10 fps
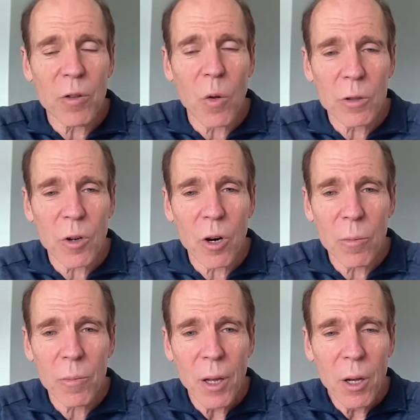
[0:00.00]
long
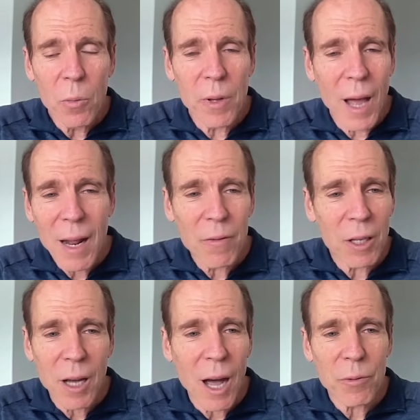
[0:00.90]
term without having the
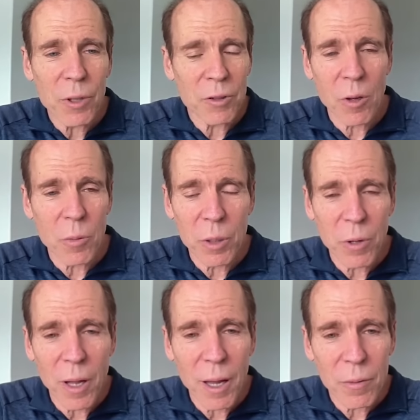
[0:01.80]
conflicts other
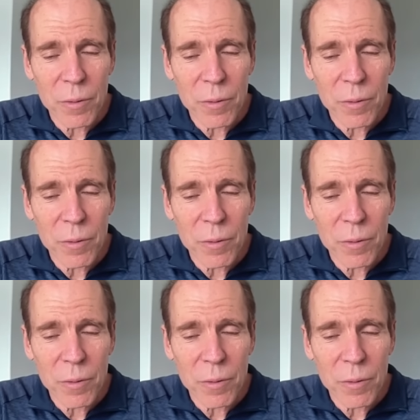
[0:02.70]
people have